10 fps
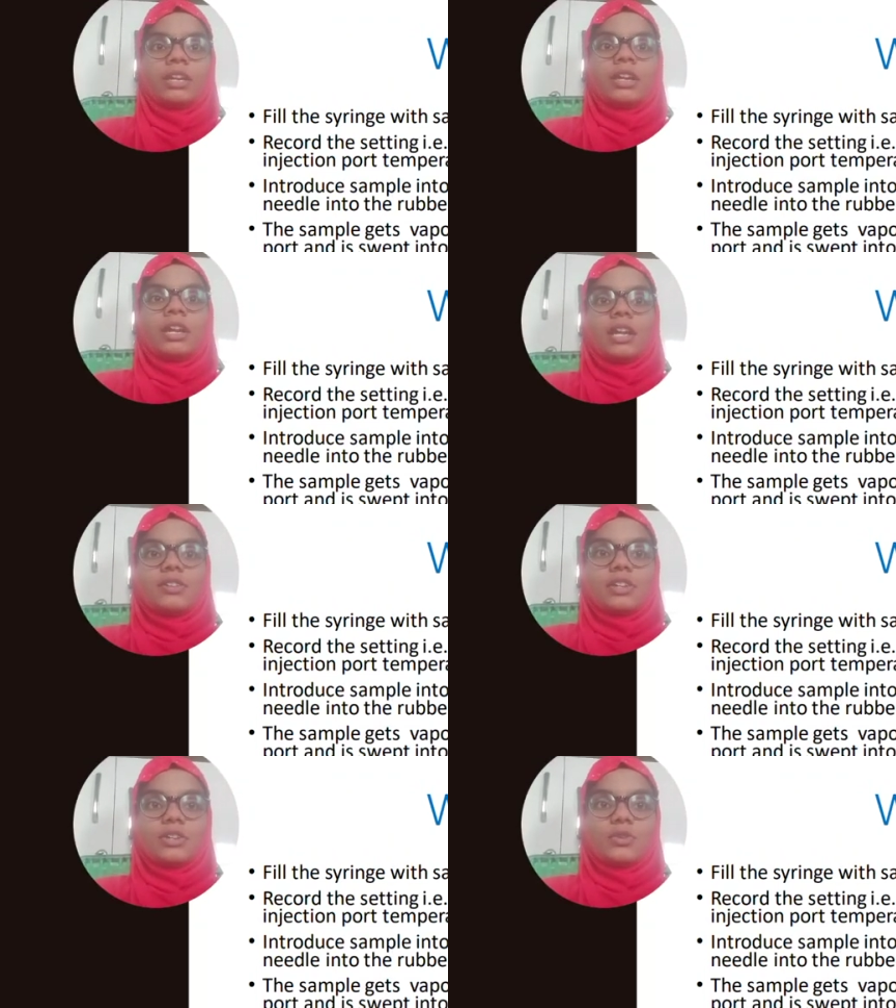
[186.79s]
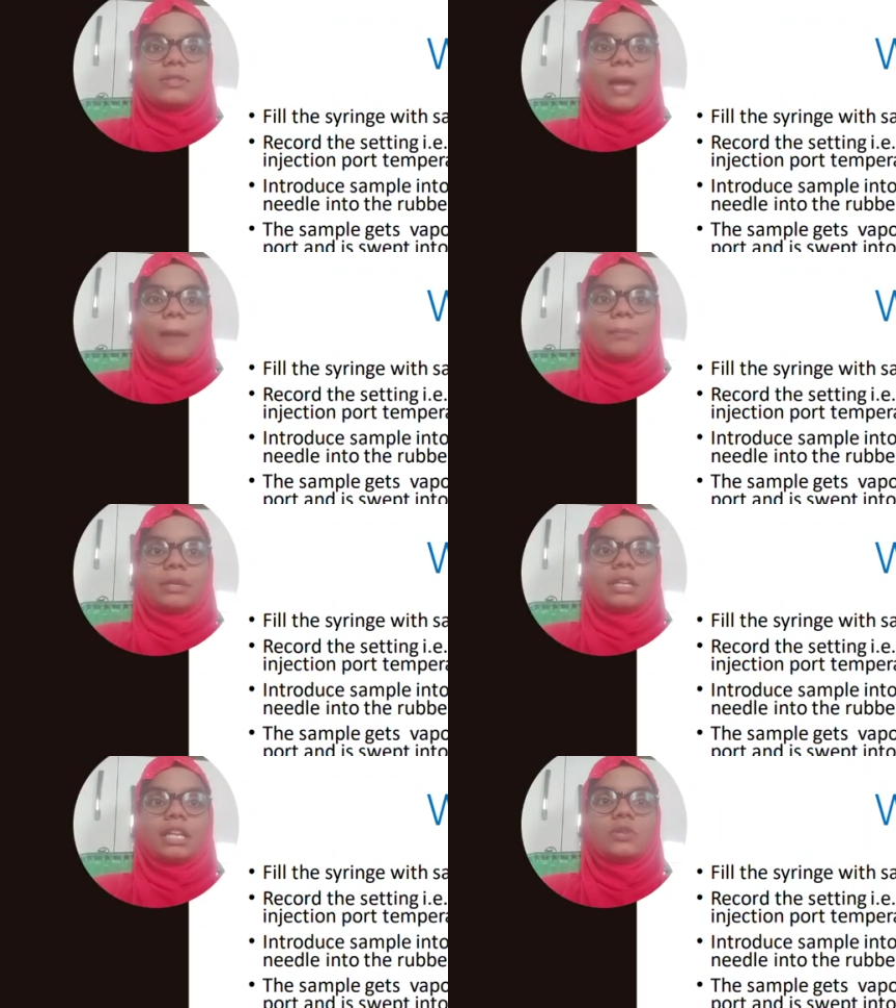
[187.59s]
Introduce sample
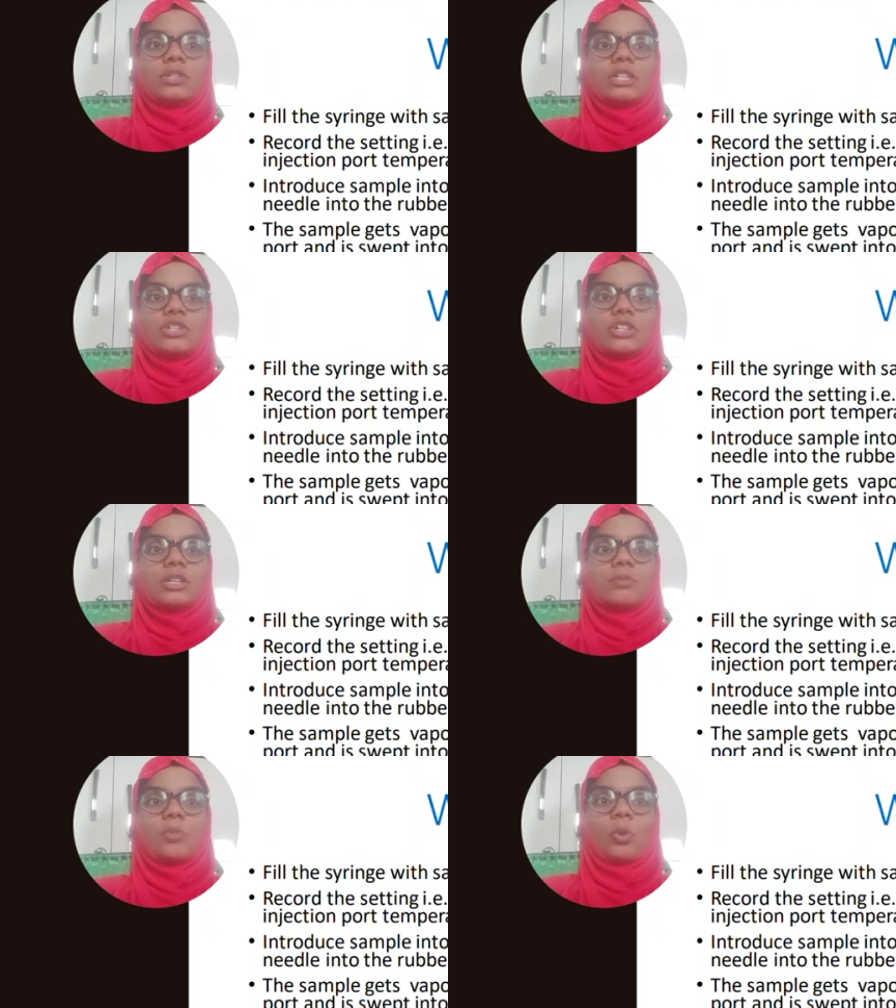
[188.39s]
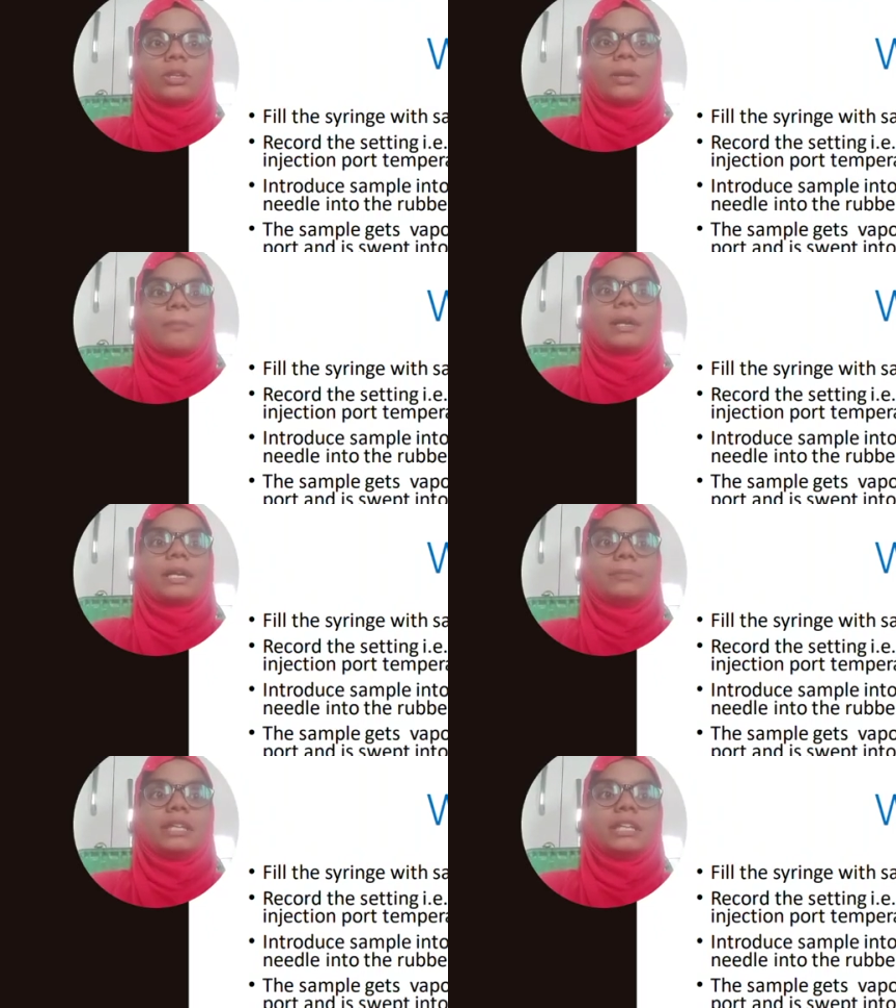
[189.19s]
into the injection port by
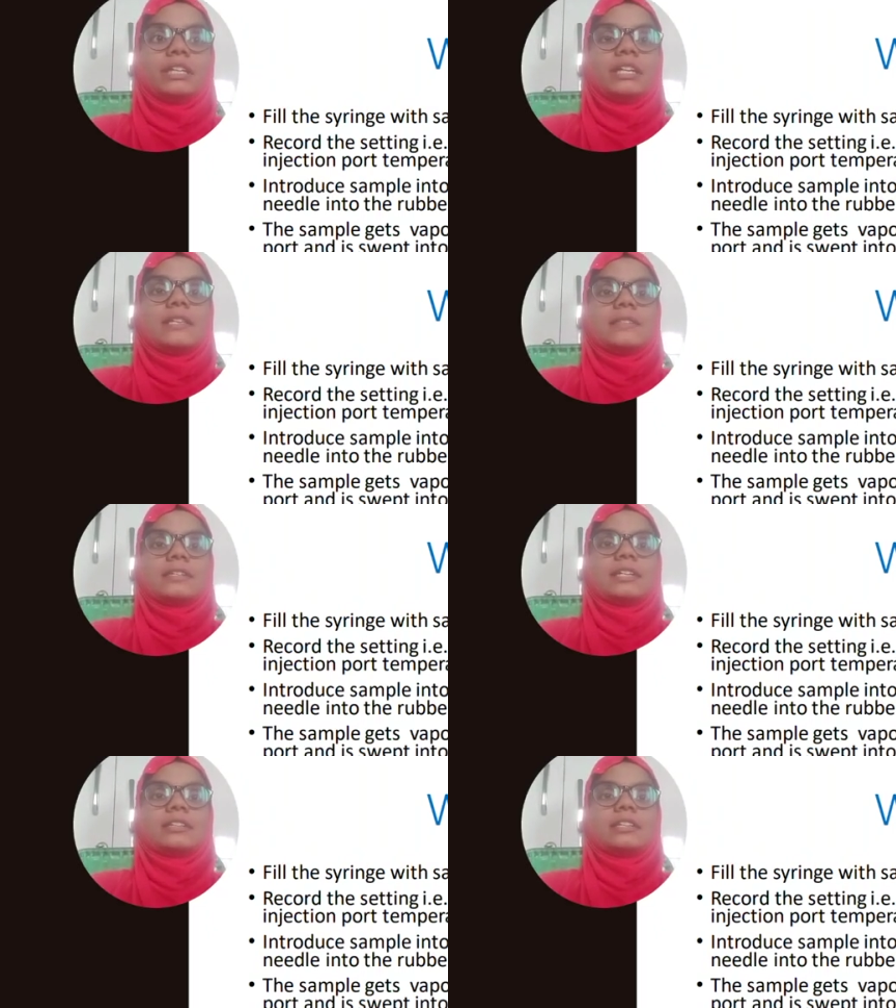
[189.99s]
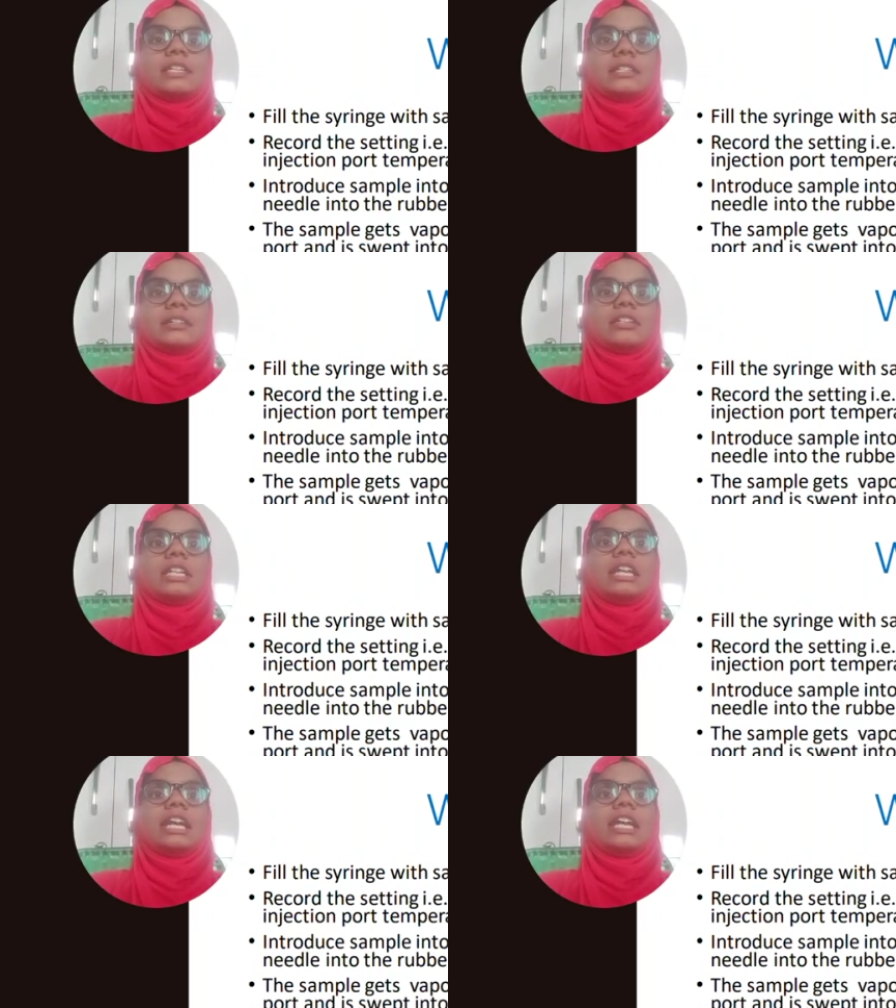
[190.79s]
completely inserting the needle
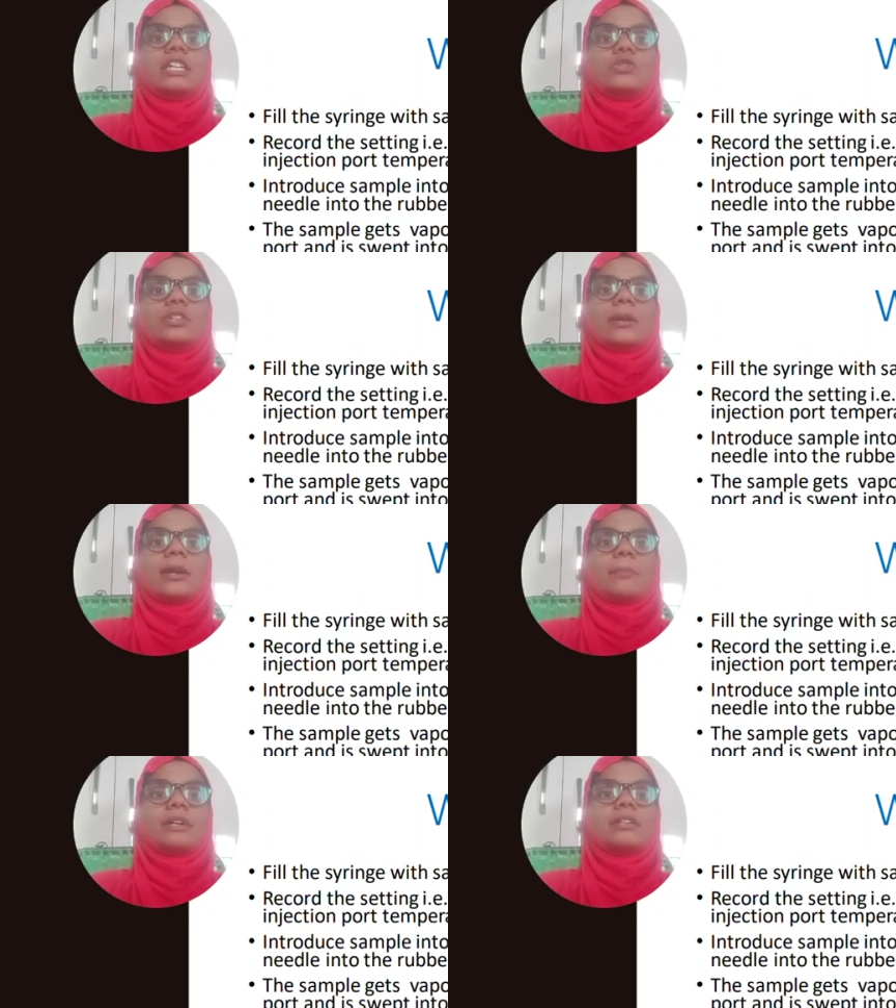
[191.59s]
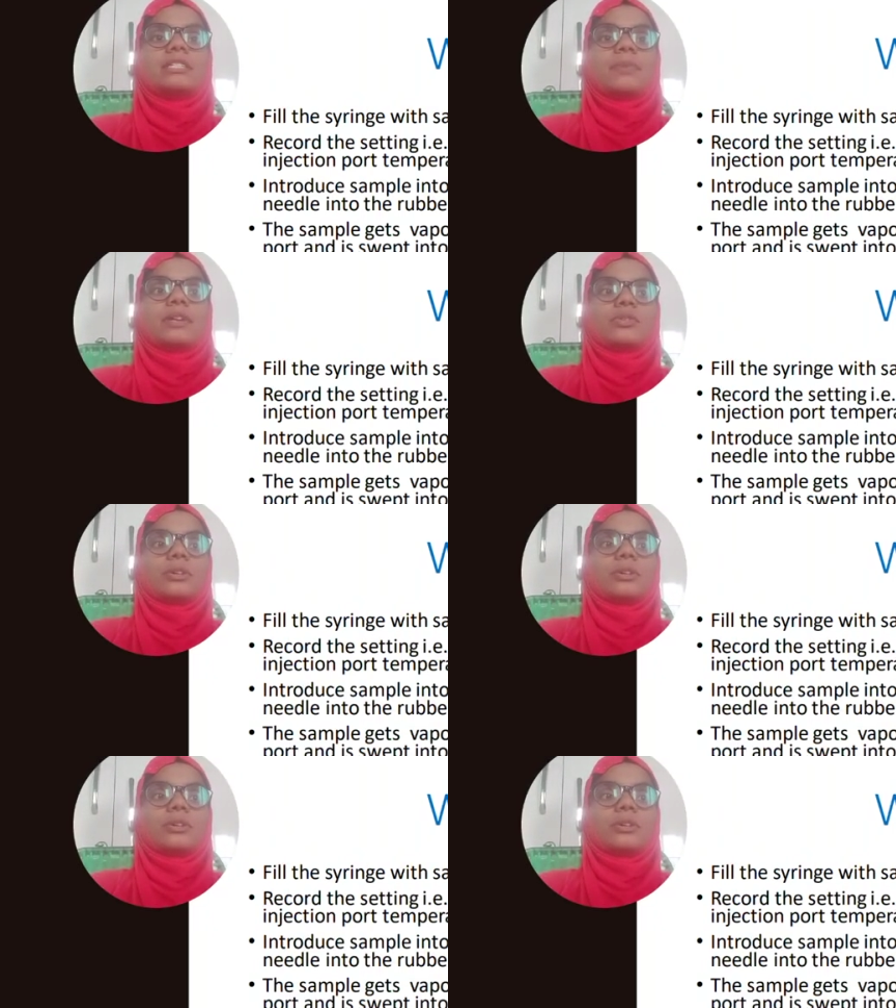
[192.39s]
into the rubber spectrum.